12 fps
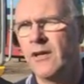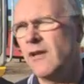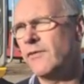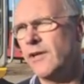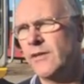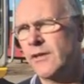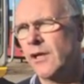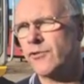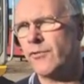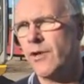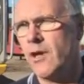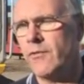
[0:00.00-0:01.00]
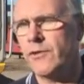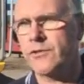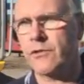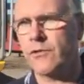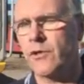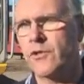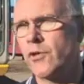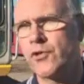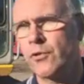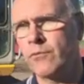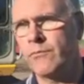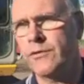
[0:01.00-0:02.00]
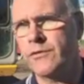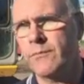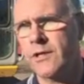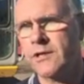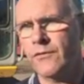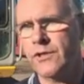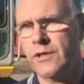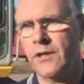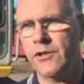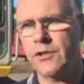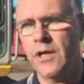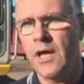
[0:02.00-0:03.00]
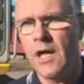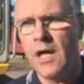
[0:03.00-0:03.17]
Even in the country areas it shouldn't be too much of a challenge.